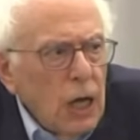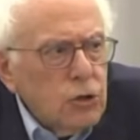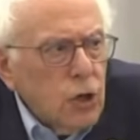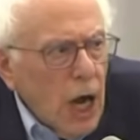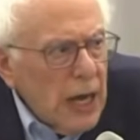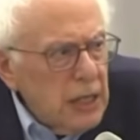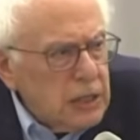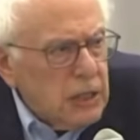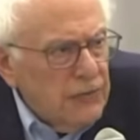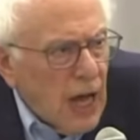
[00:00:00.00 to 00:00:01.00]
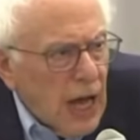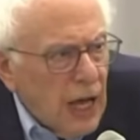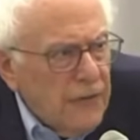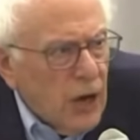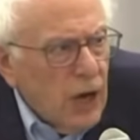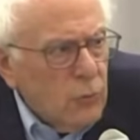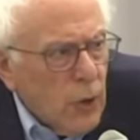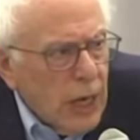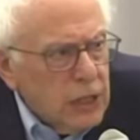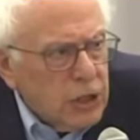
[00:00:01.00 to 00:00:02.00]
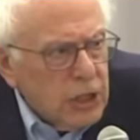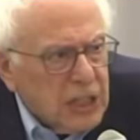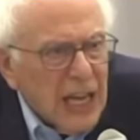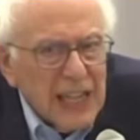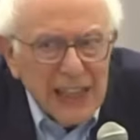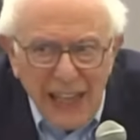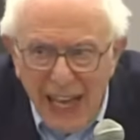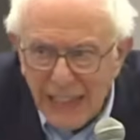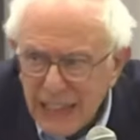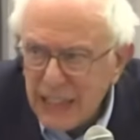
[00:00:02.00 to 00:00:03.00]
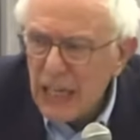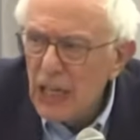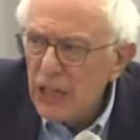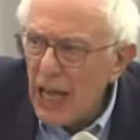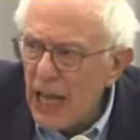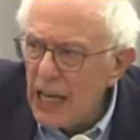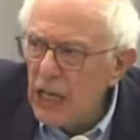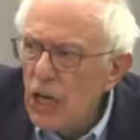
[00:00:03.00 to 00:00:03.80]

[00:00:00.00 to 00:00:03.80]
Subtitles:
trying to survive on wages less than